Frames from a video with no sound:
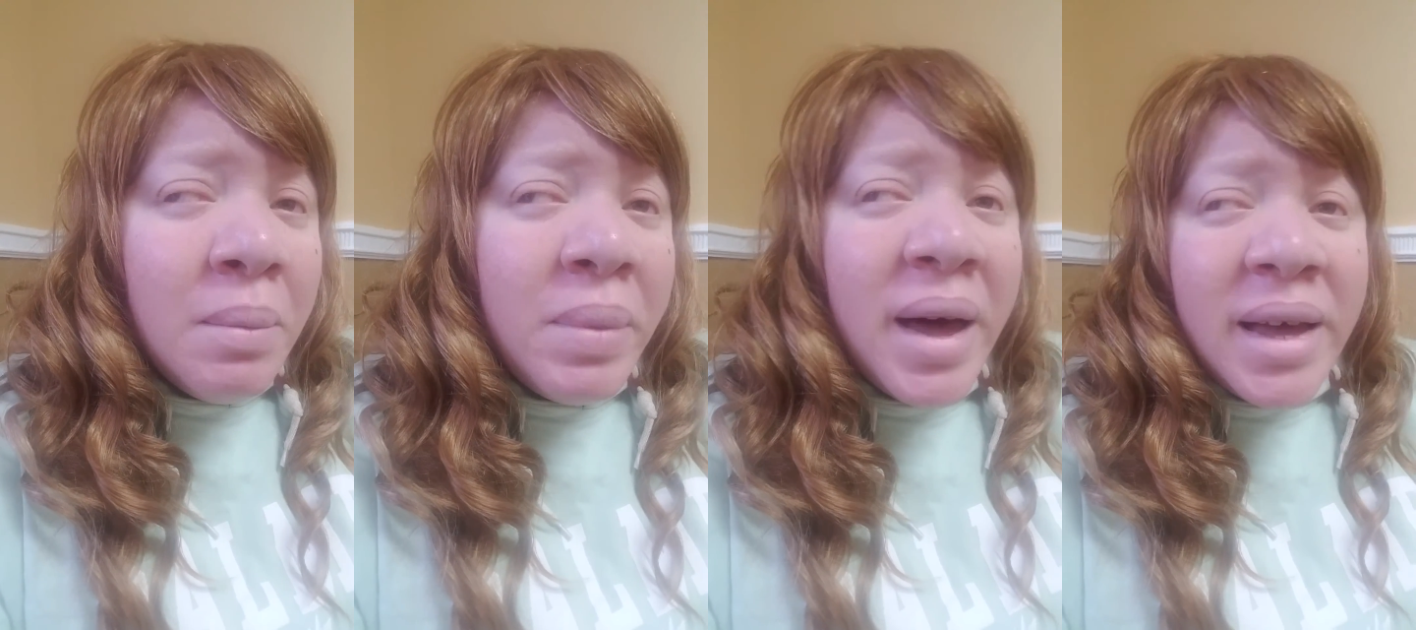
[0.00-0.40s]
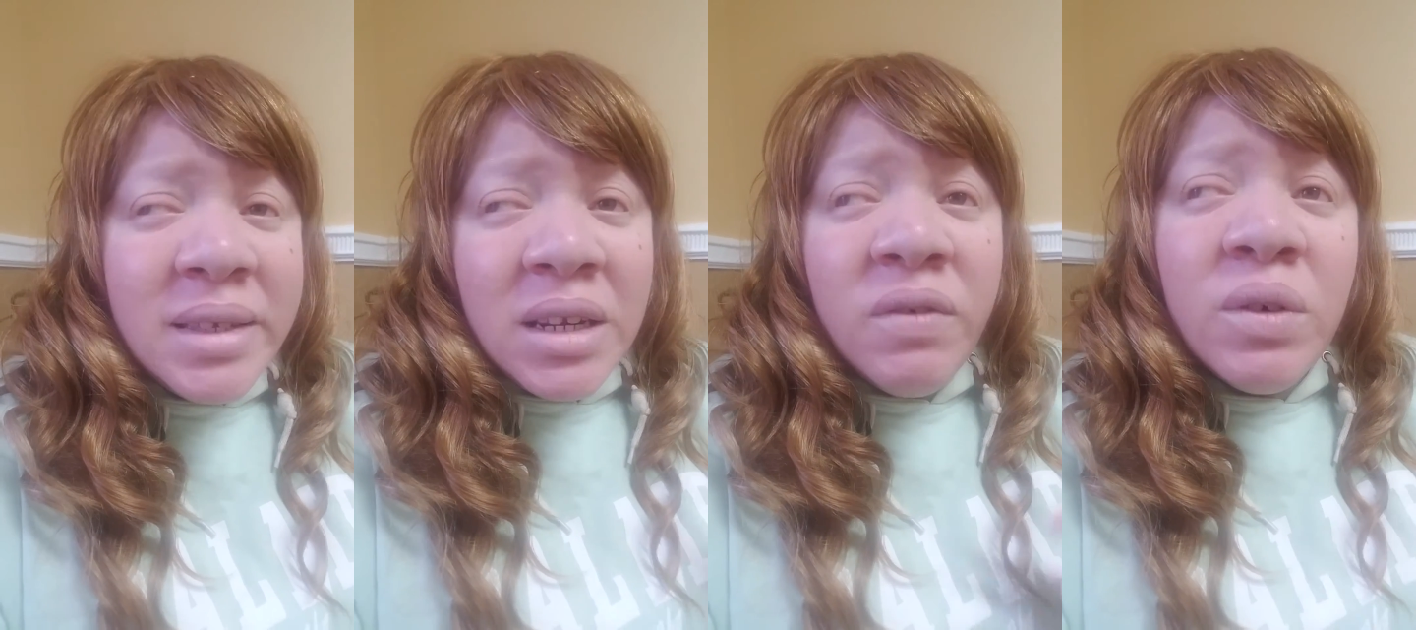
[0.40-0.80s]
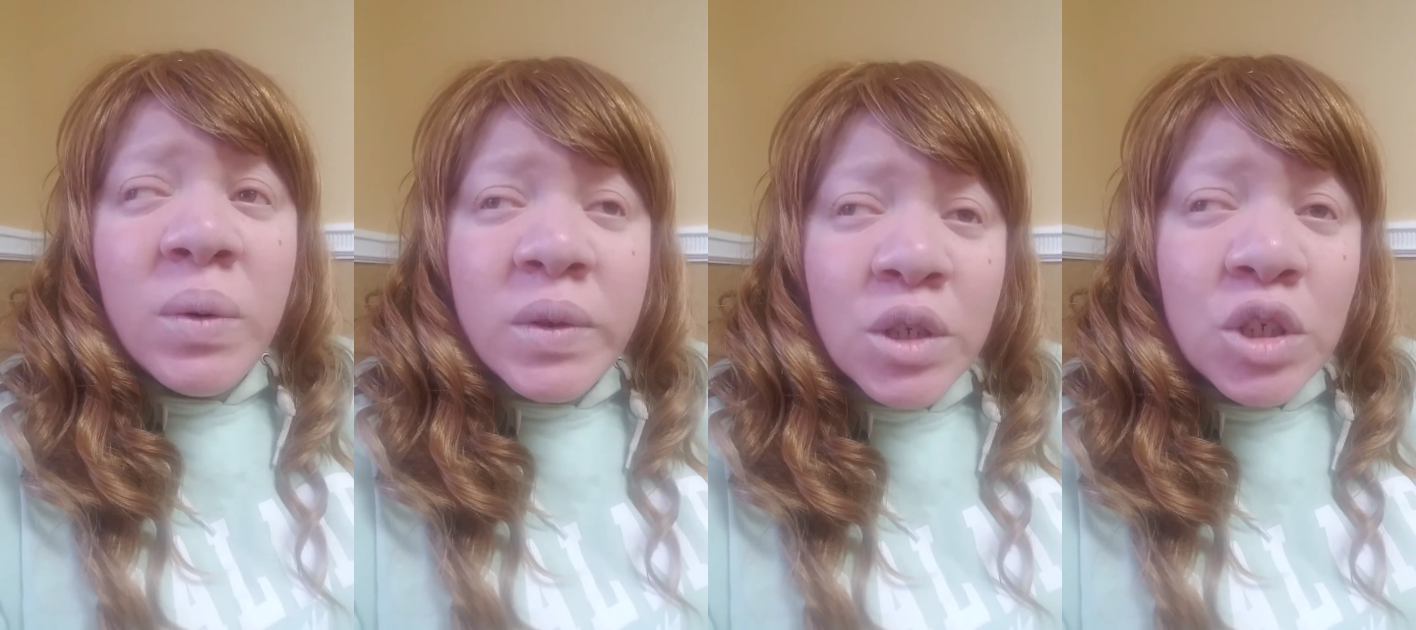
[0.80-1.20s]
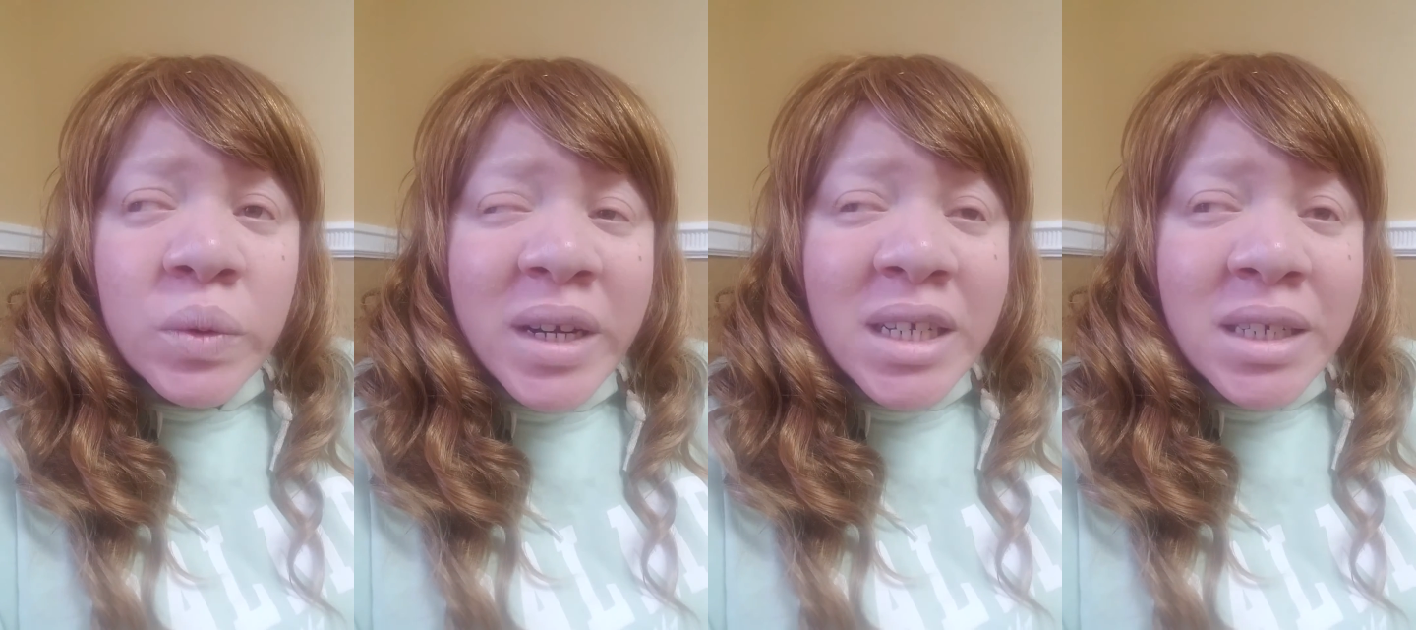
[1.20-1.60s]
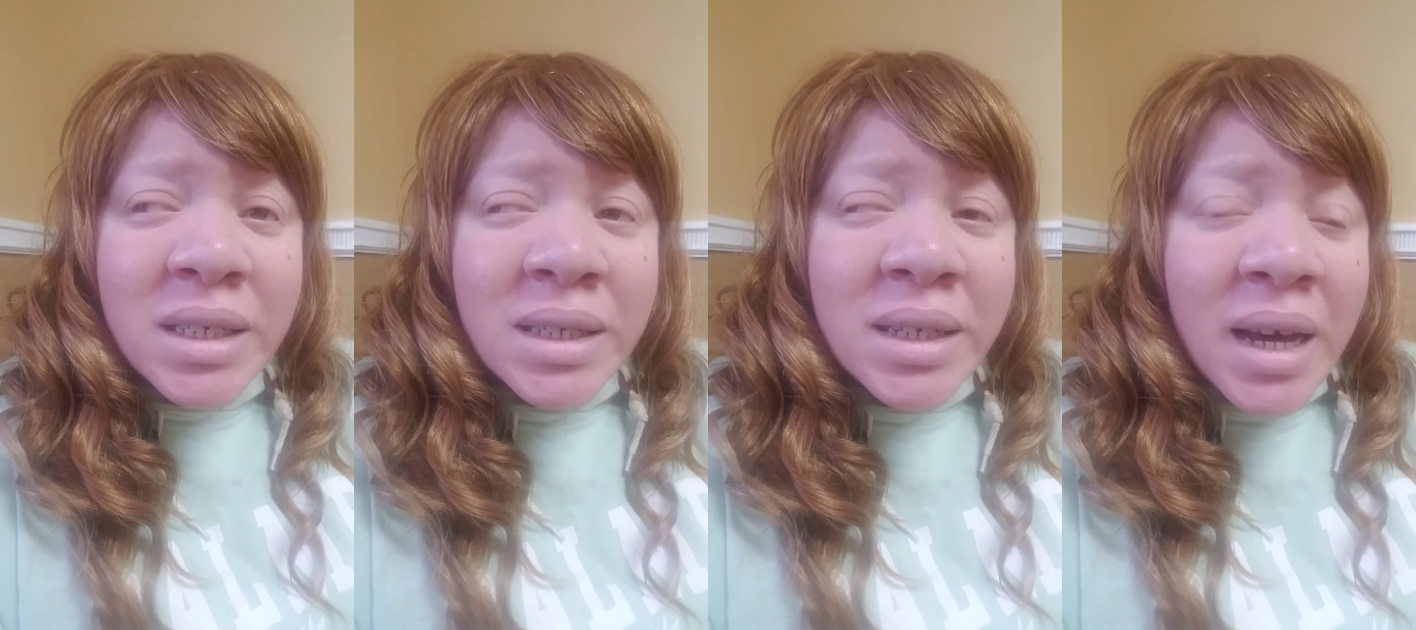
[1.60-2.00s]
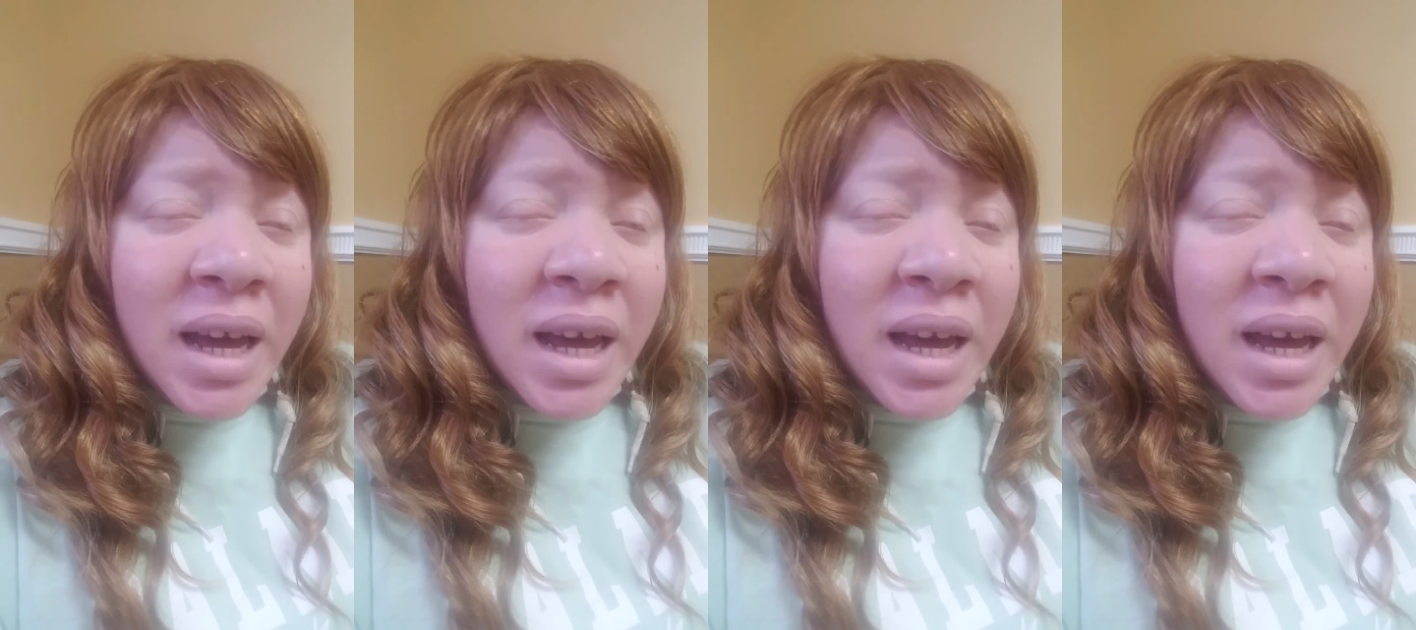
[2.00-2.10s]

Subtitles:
past a difficult situation